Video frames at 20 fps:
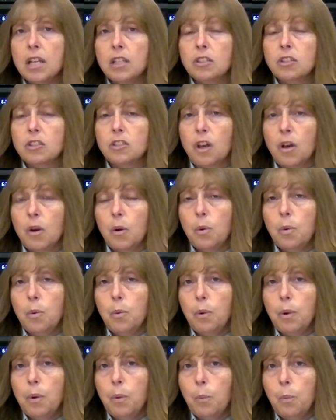
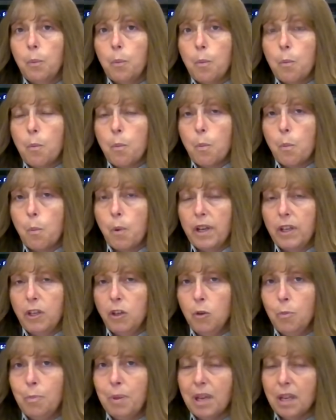So when
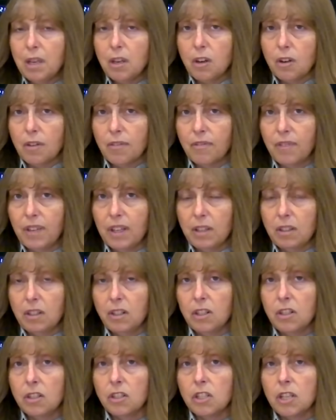you pick your
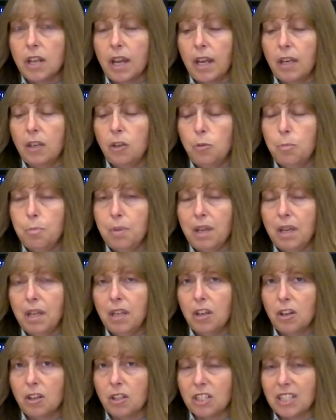fillers and you
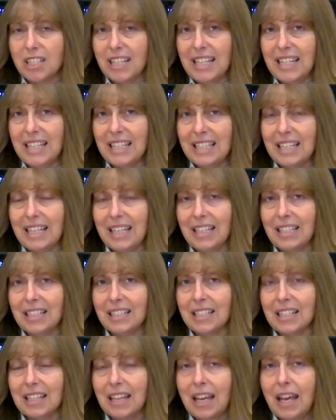pick your
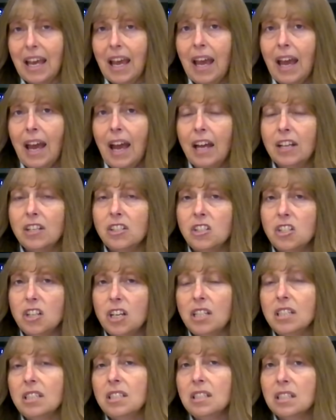seasonings,
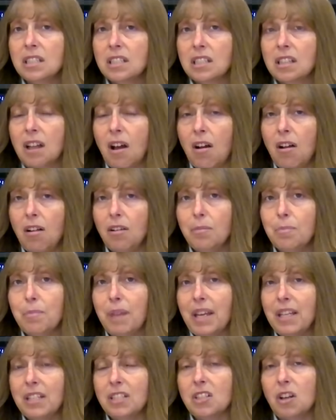adjust the salt
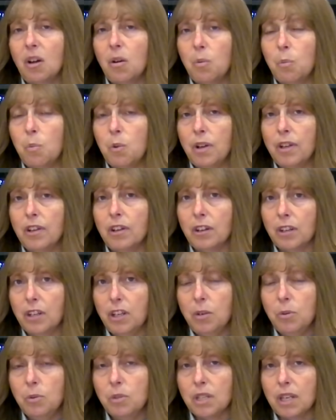based on what you're
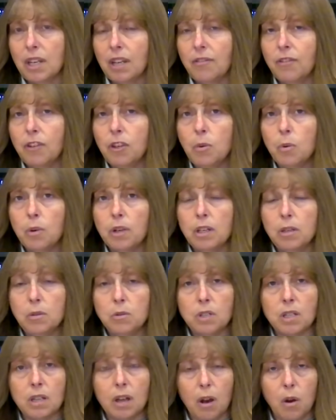using. If you were
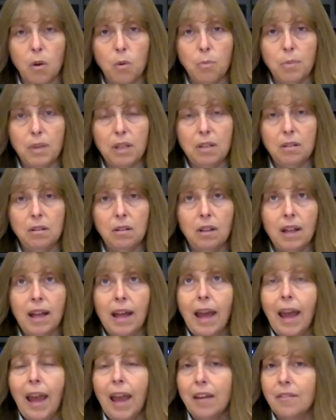using oatmeal
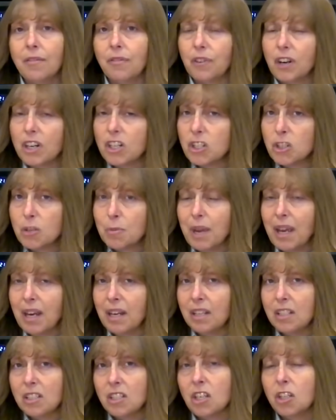and fresh
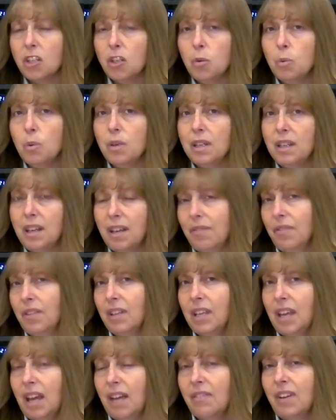tomatoes, you would
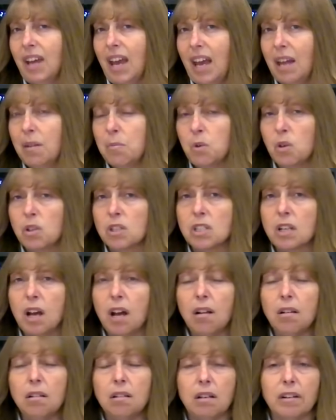definitely have to add more
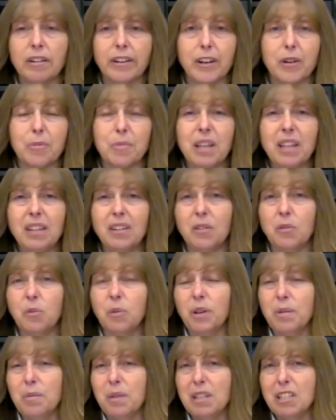salt, or your meatloaf
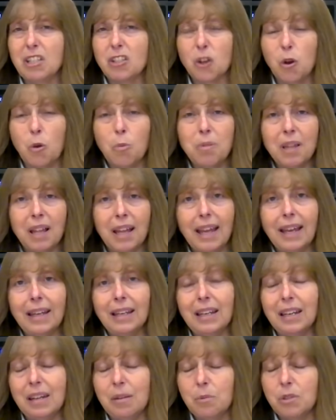would be so
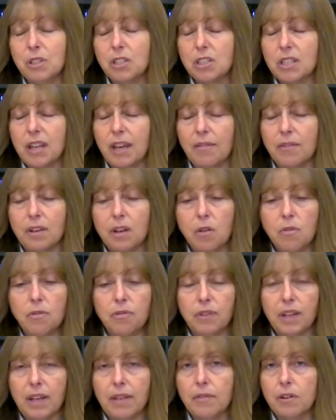bland and it would just have no
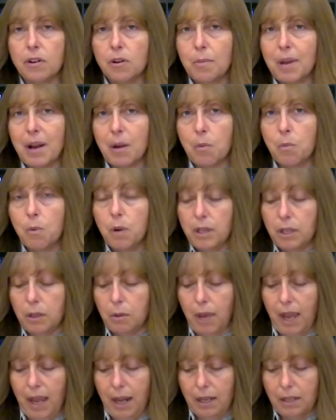flavor no matter what
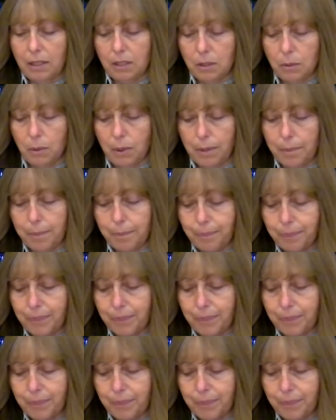you added to it.